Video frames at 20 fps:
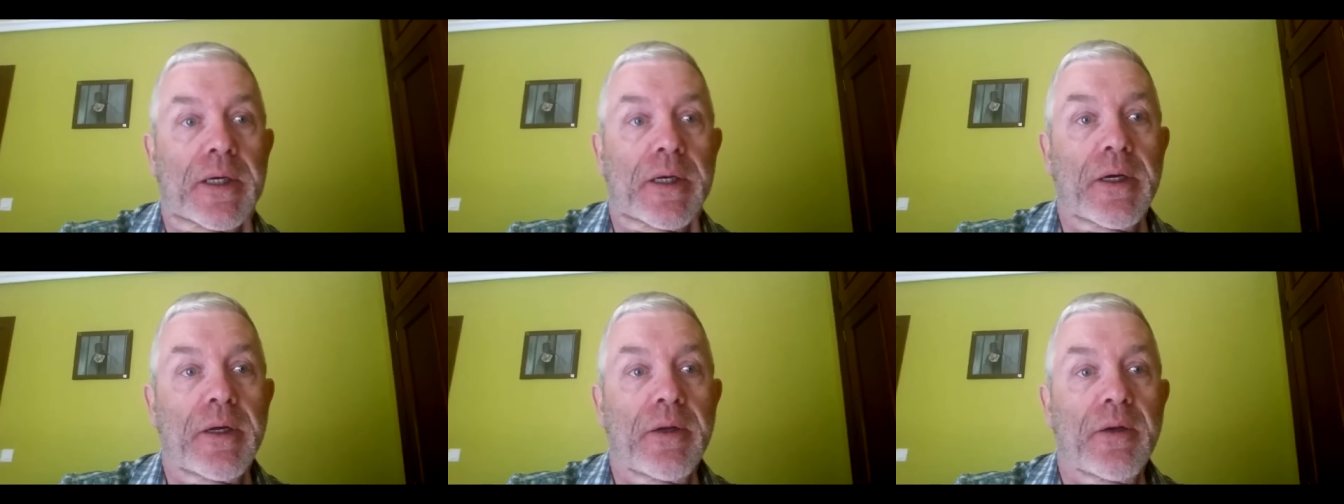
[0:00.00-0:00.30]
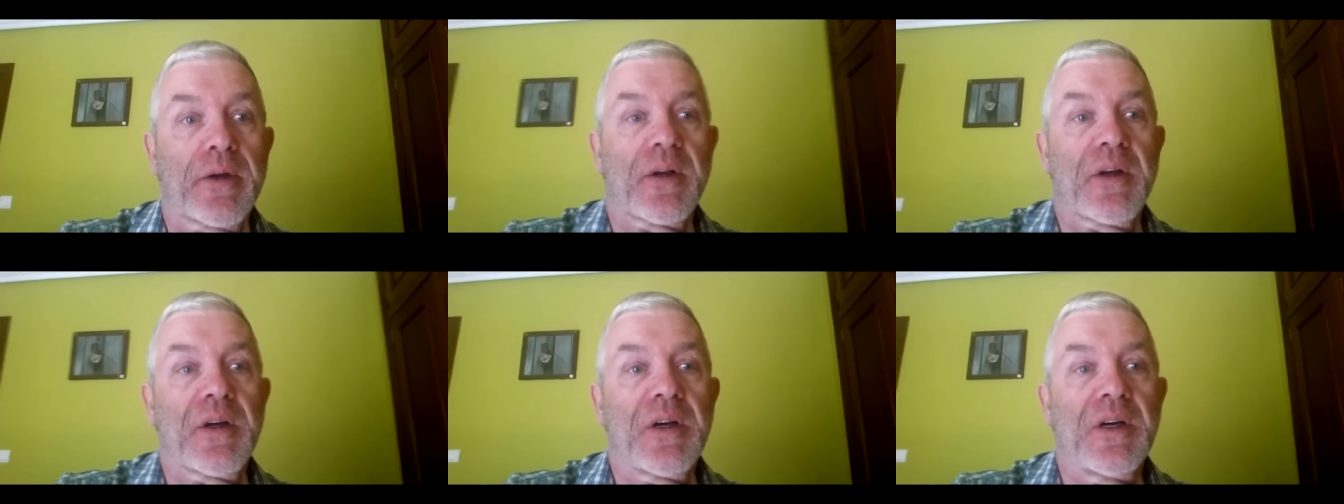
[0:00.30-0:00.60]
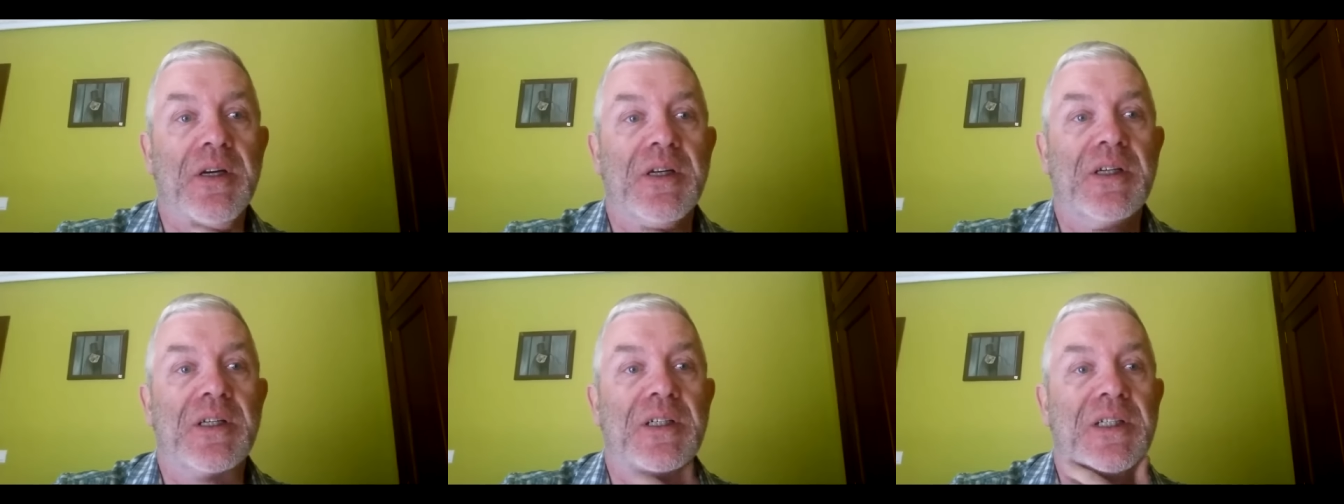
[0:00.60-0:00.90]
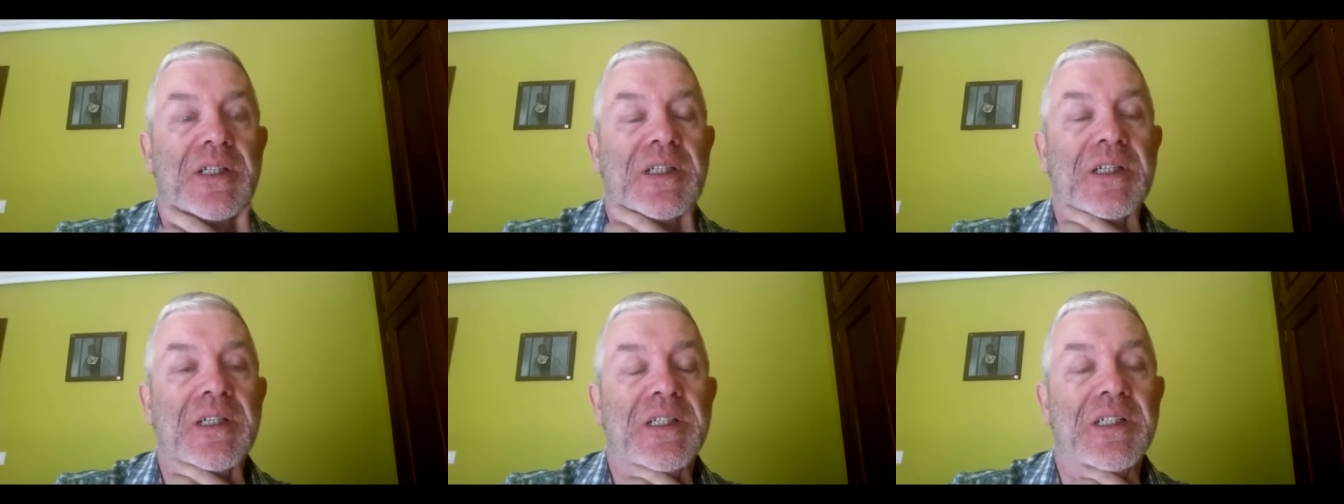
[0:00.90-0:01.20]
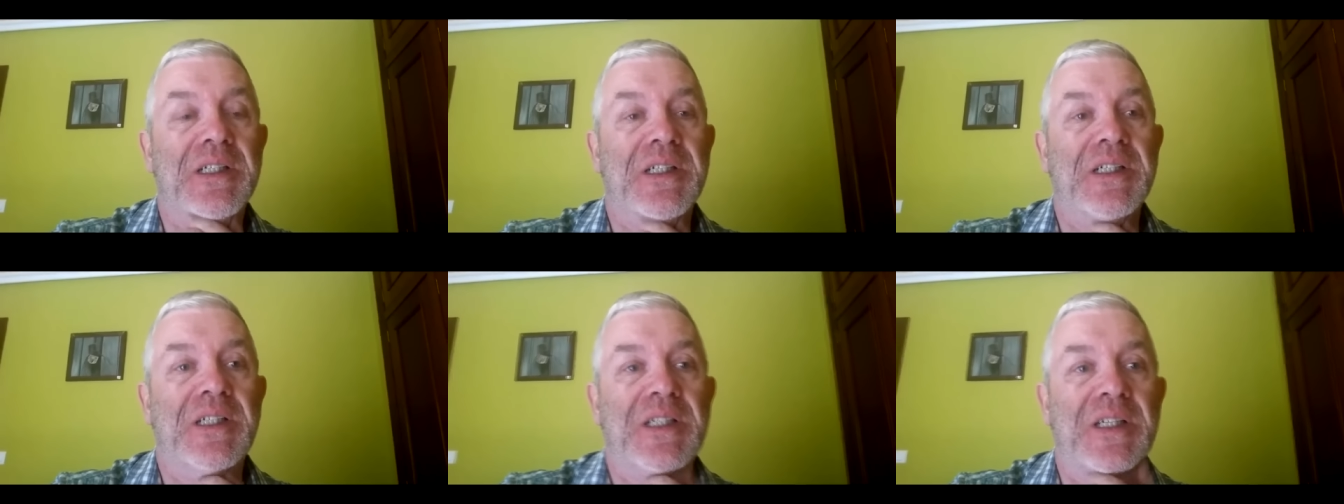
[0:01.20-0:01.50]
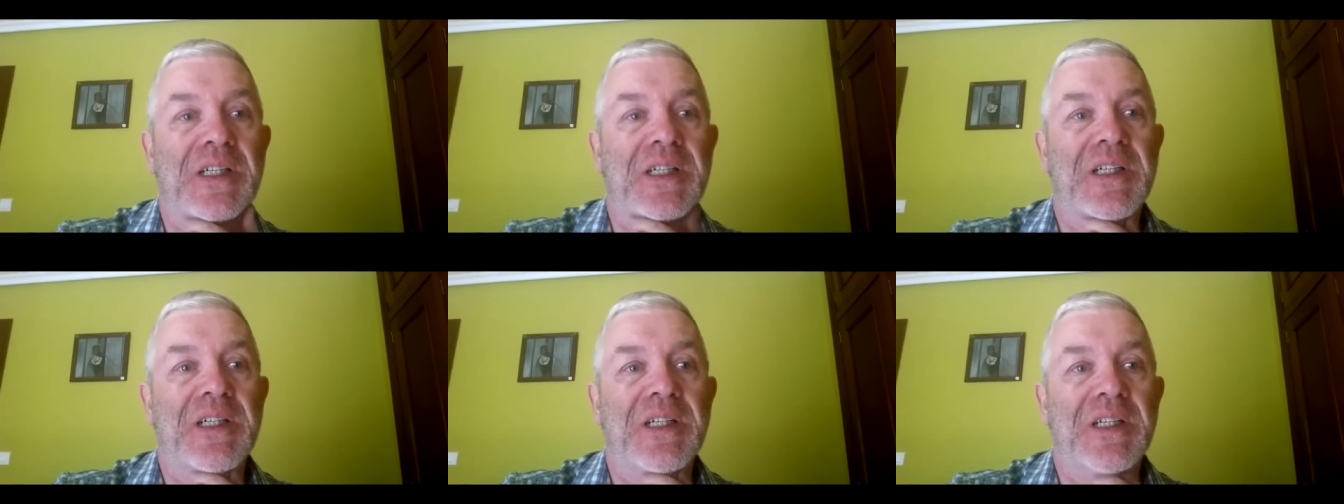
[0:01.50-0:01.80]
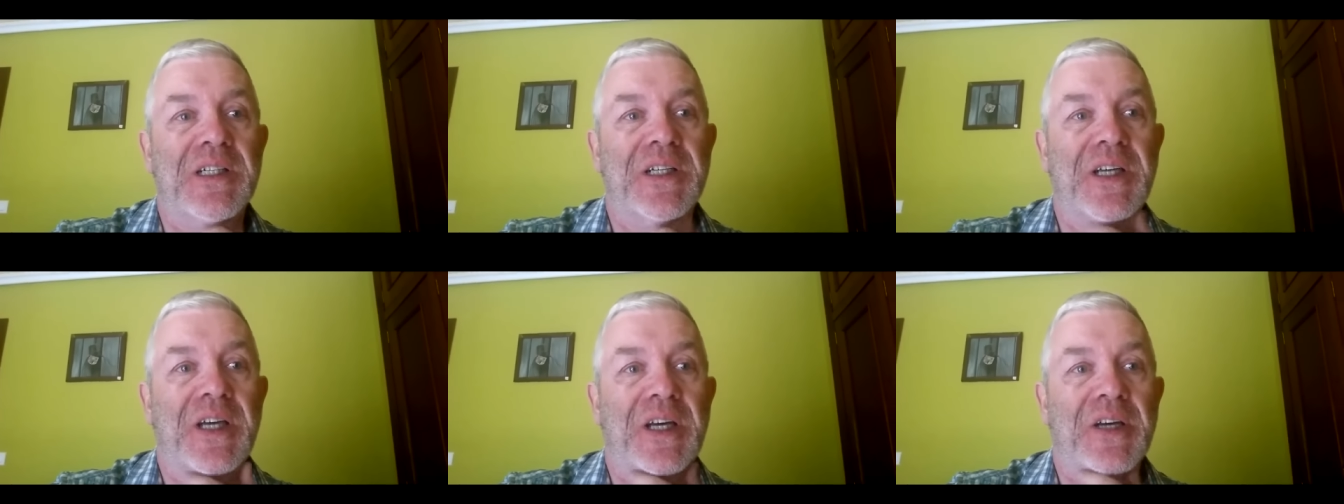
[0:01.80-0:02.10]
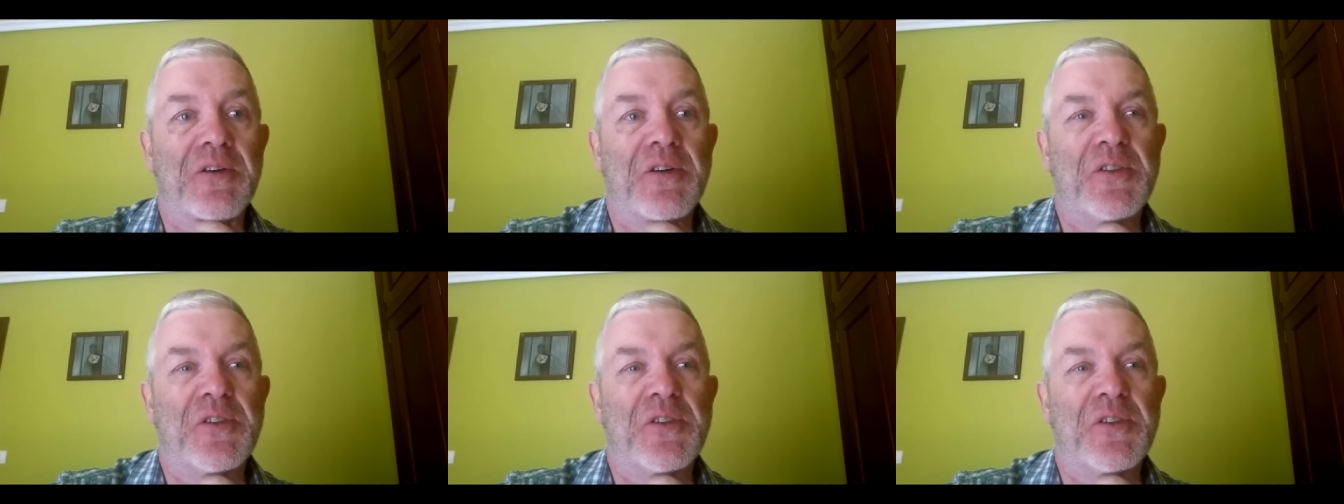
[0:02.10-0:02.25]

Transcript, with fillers: And uh, yeah,